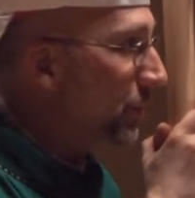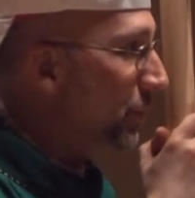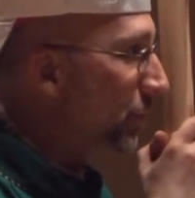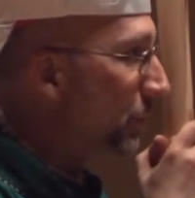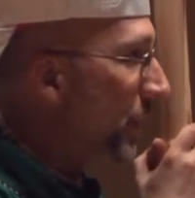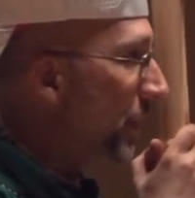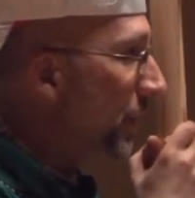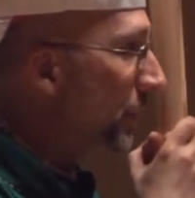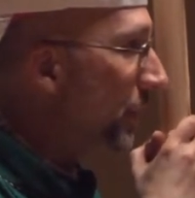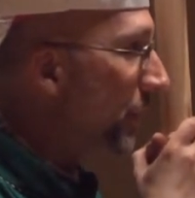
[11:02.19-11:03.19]
to
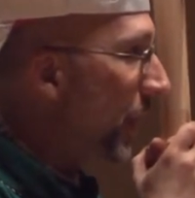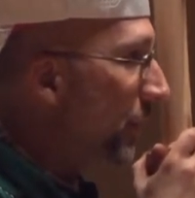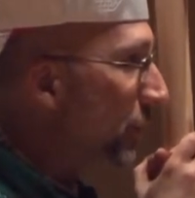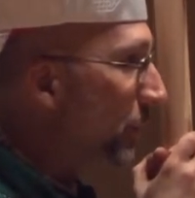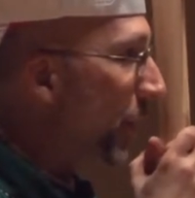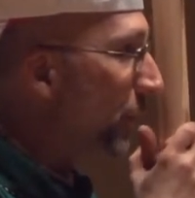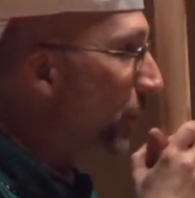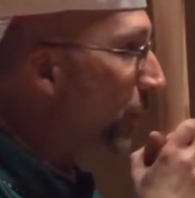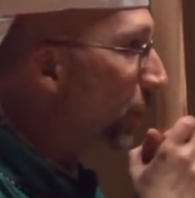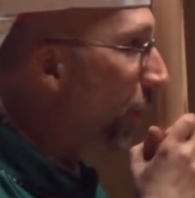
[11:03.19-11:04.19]
mean that the
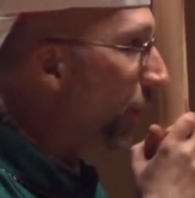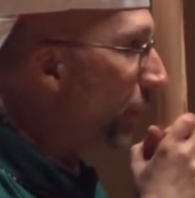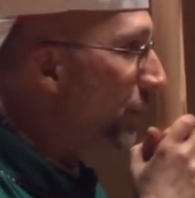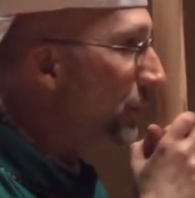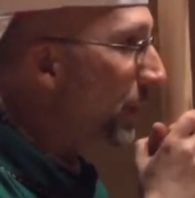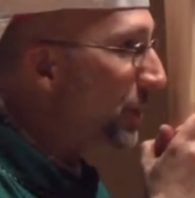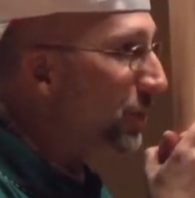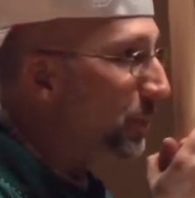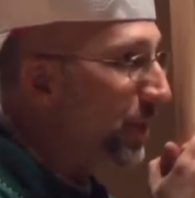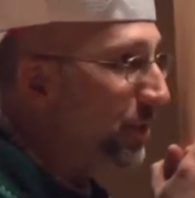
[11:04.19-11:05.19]
mother-in-law is meant
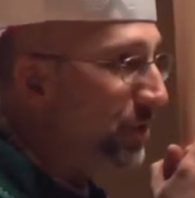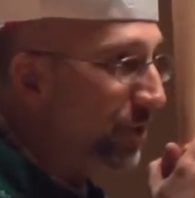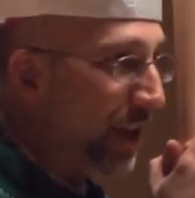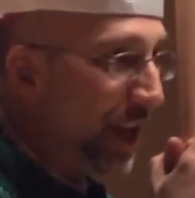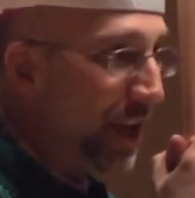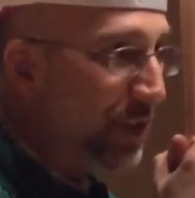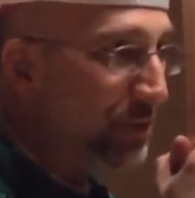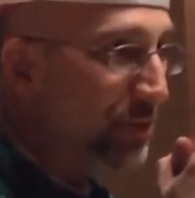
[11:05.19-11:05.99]
to be a slave.